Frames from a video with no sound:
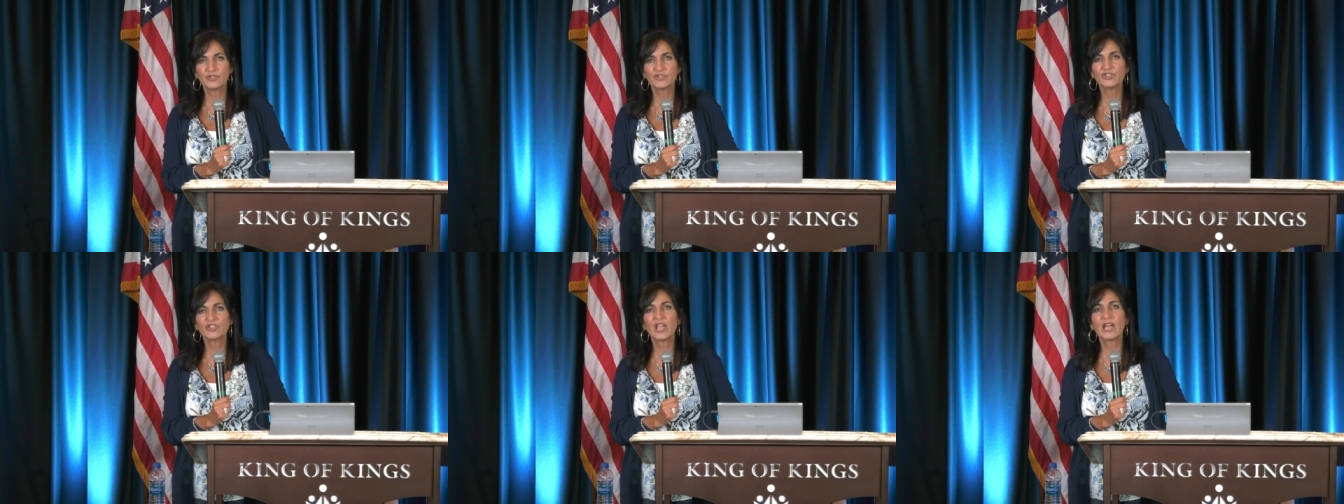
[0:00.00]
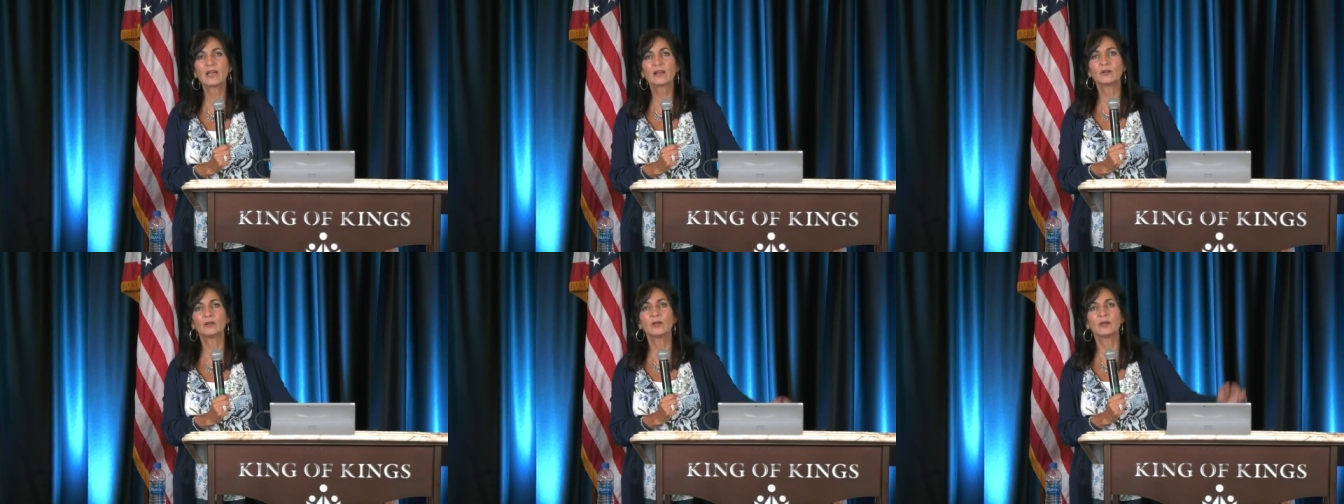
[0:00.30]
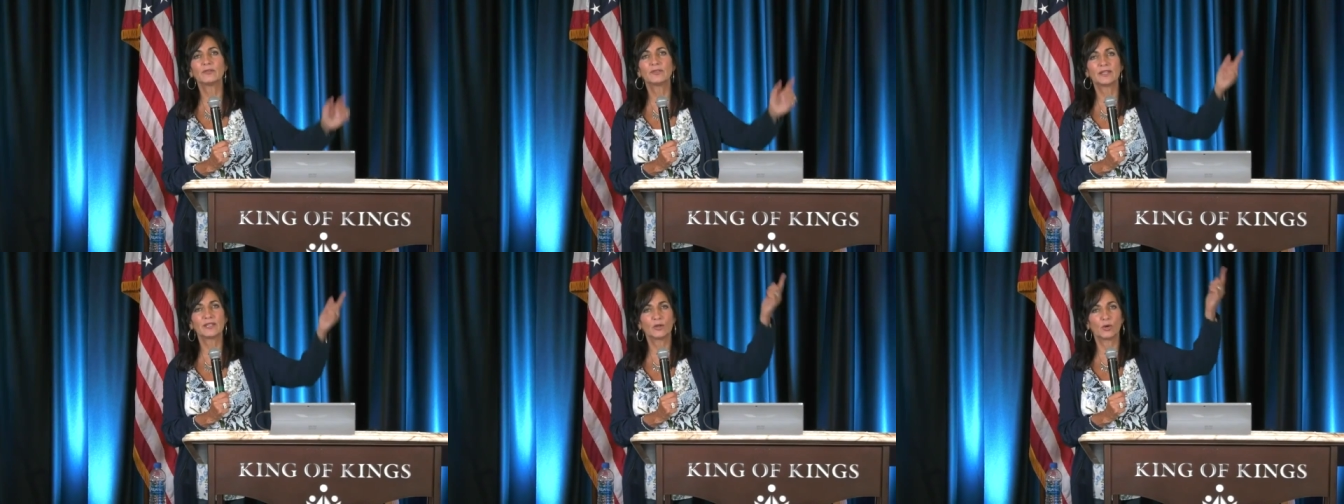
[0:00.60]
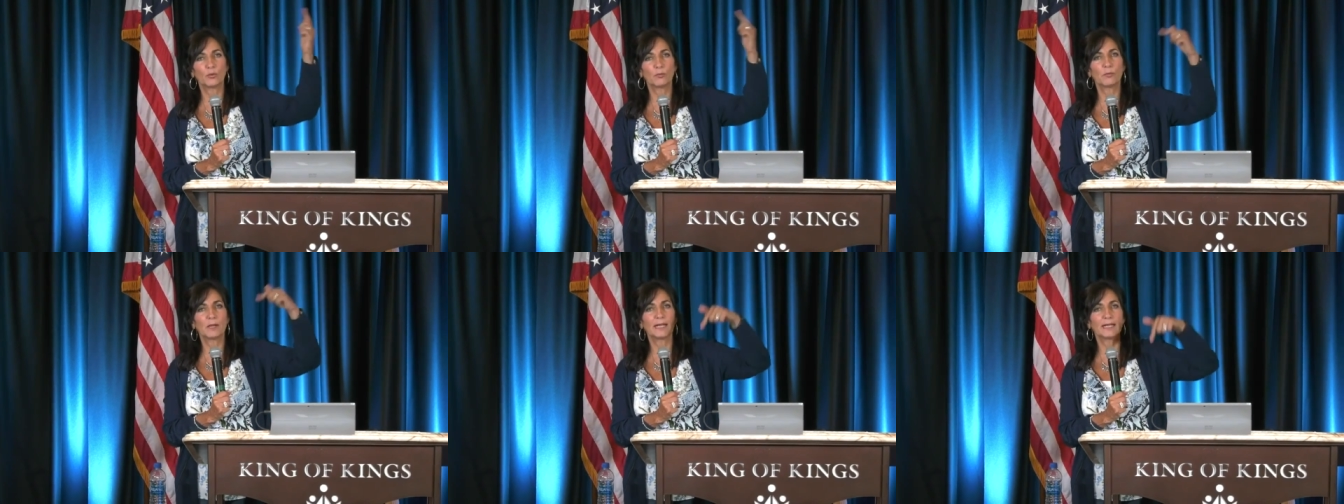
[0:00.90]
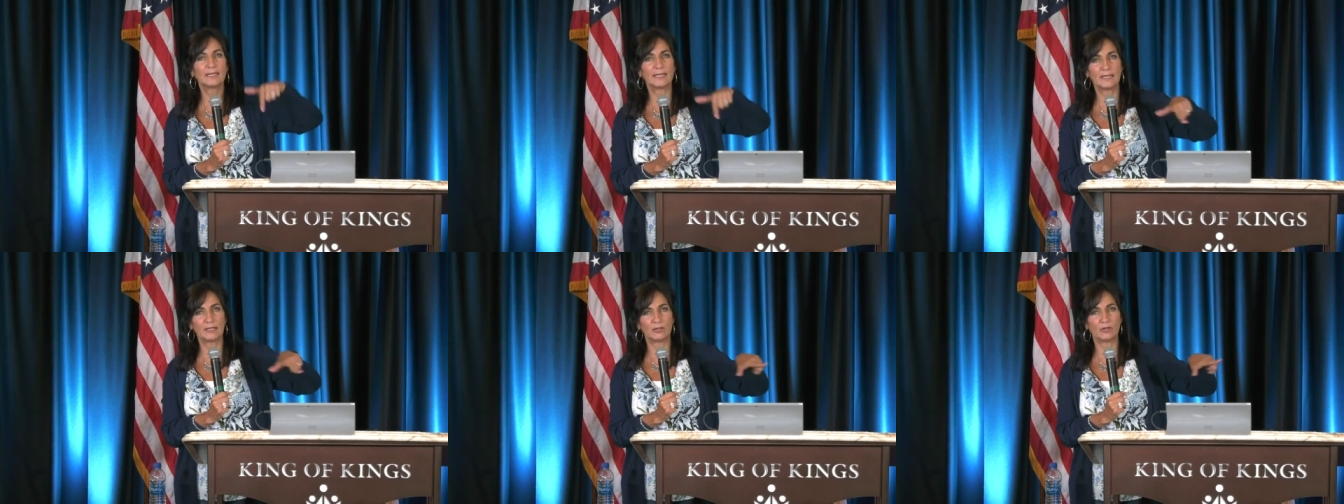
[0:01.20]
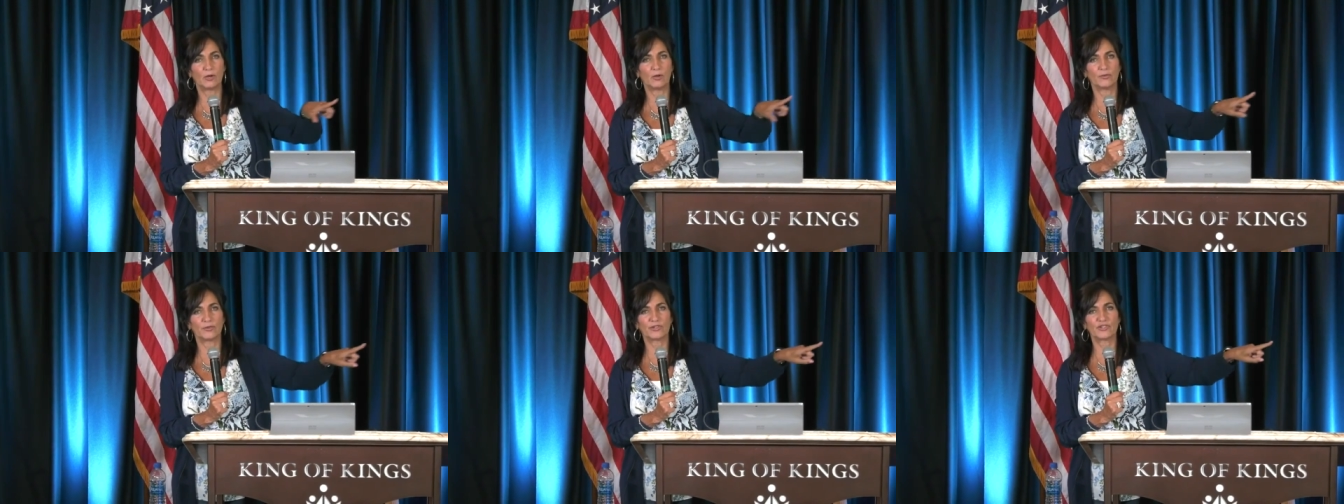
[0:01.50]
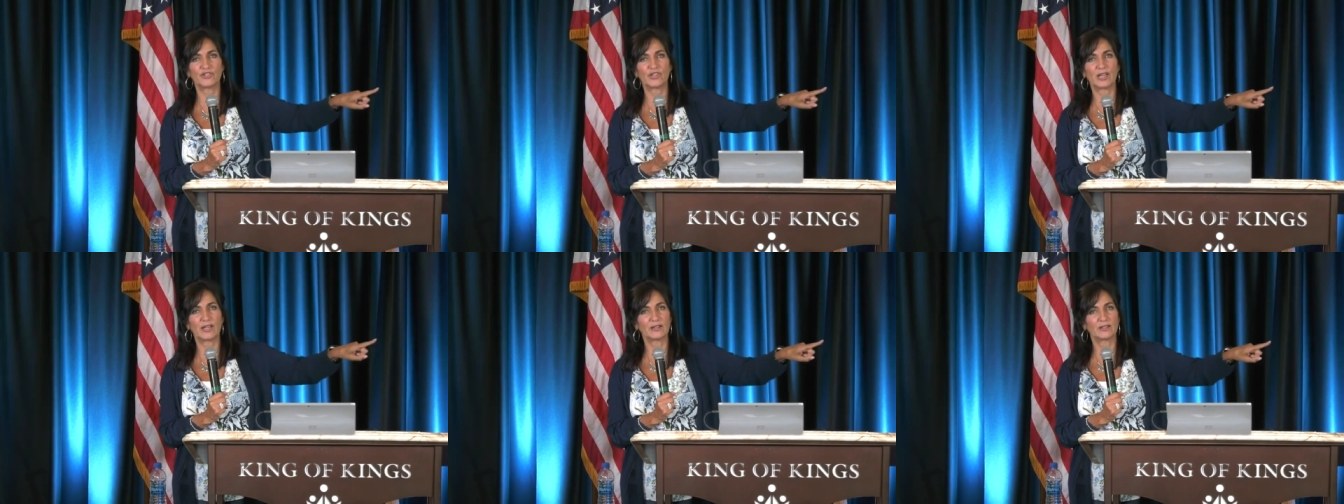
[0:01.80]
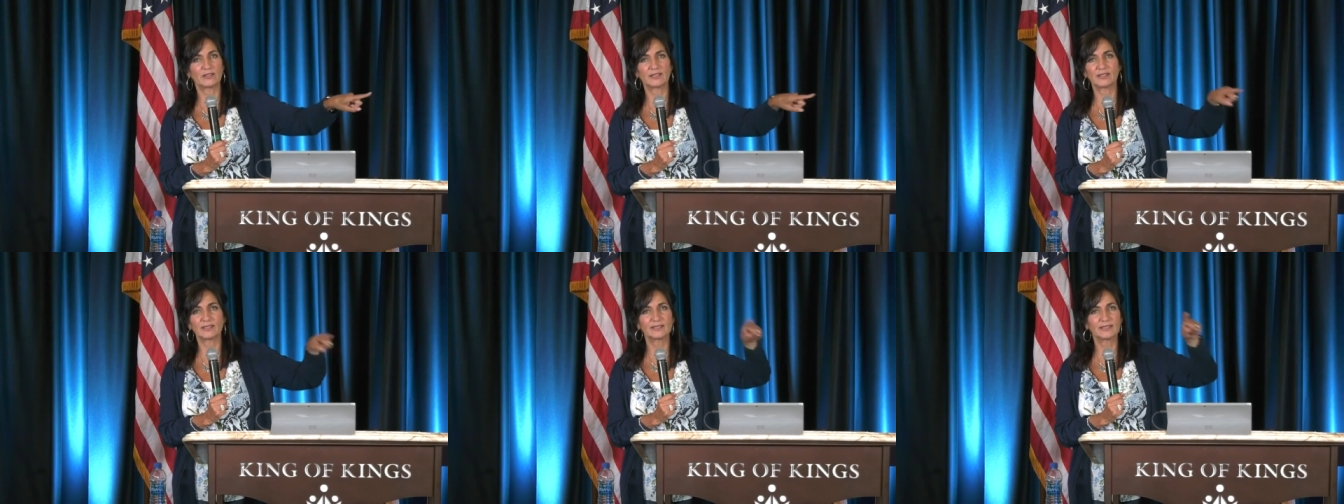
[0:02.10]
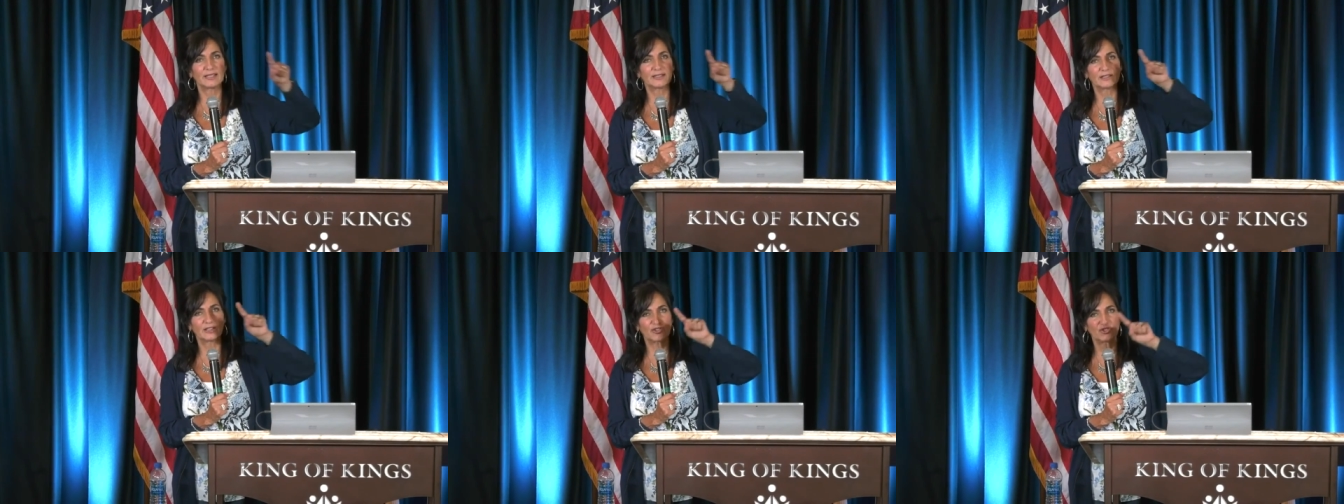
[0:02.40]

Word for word: The shadow of the Almighty overshadows us,